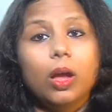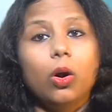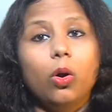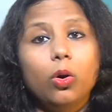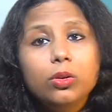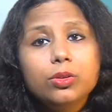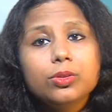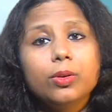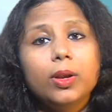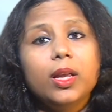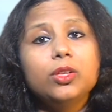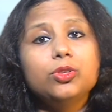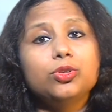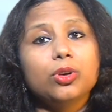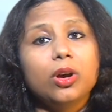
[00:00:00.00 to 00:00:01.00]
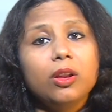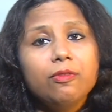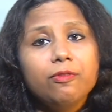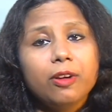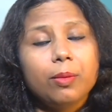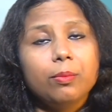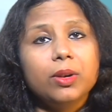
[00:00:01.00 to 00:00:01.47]
Also, in joint
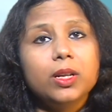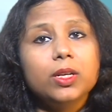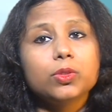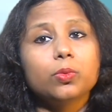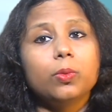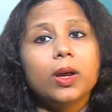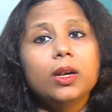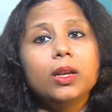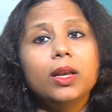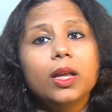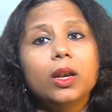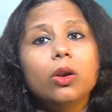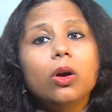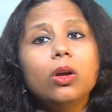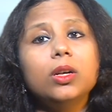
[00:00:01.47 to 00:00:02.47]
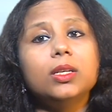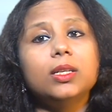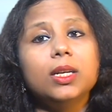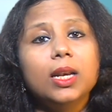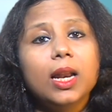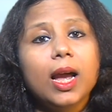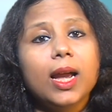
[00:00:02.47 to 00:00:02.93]
families, one cannot
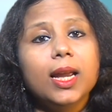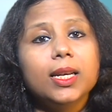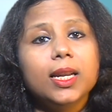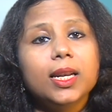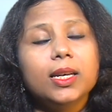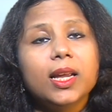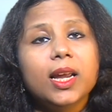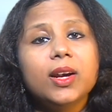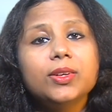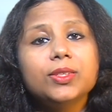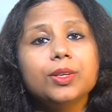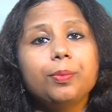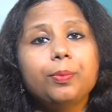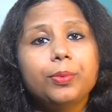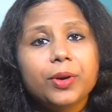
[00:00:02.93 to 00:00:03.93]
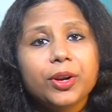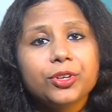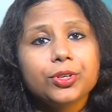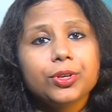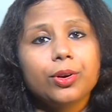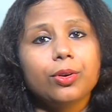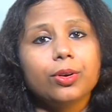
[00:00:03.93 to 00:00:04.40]
deny that there is a
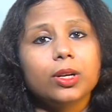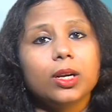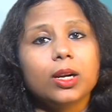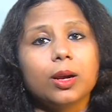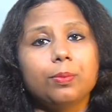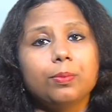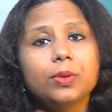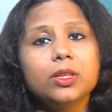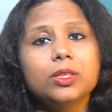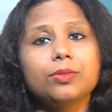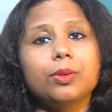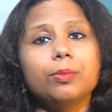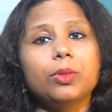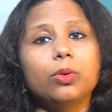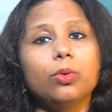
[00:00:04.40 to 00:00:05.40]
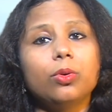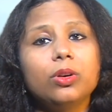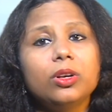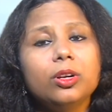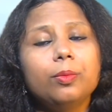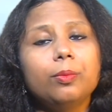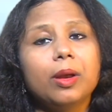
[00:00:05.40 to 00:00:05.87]
pressure on the couples from the
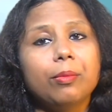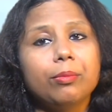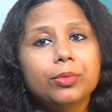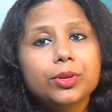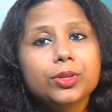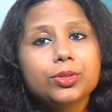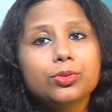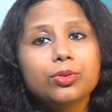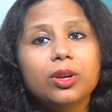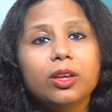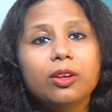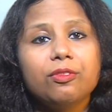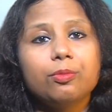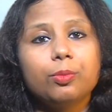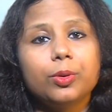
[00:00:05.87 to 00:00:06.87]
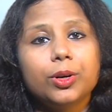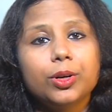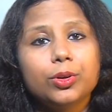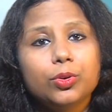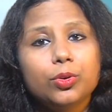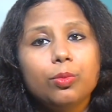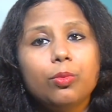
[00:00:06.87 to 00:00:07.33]
older members to give birth
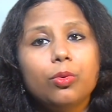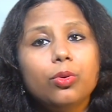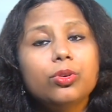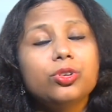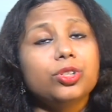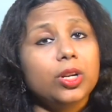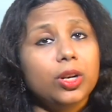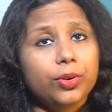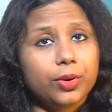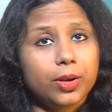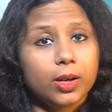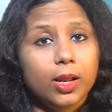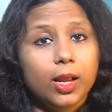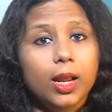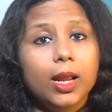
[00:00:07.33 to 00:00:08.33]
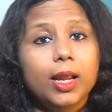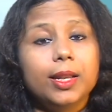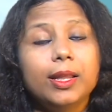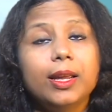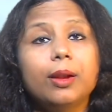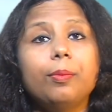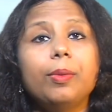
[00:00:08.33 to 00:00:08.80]
to more children,
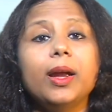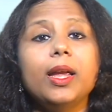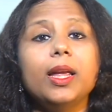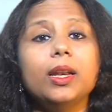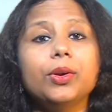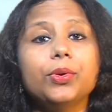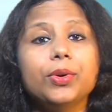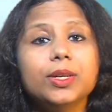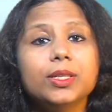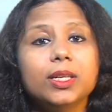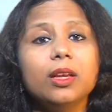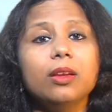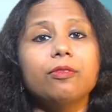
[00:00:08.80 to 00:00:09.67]
thereby increasing